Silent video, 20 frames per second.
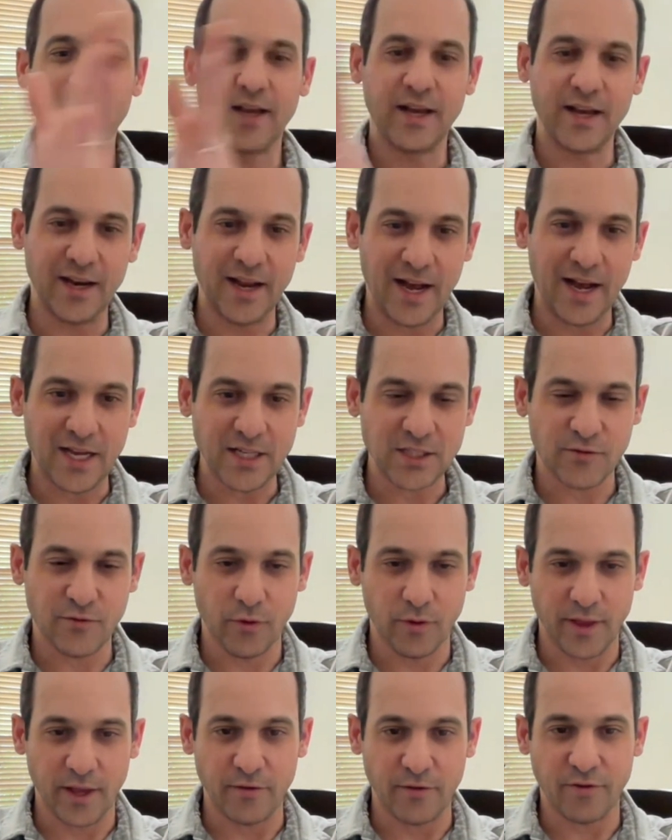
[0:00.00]
and ask
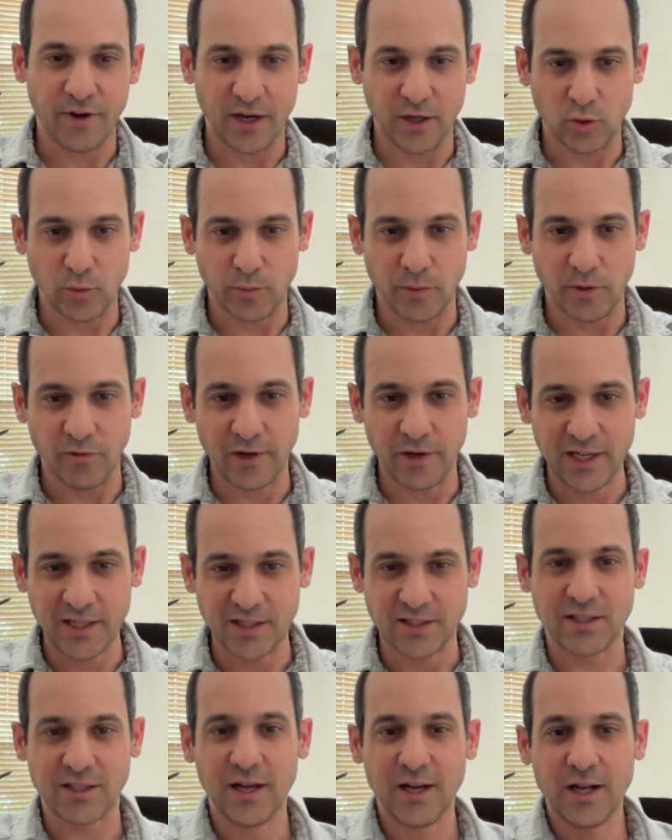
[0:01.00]
for that file to be
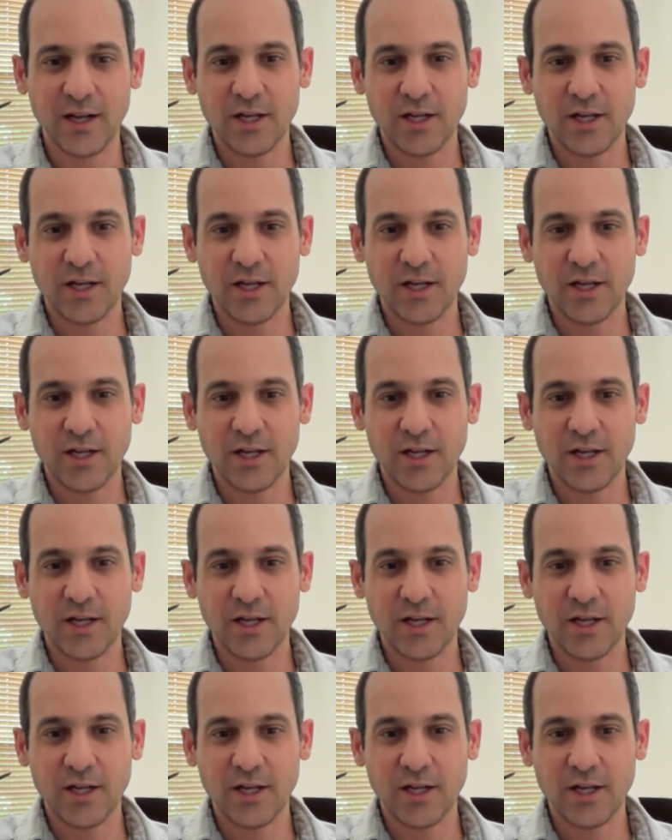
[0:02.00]
released.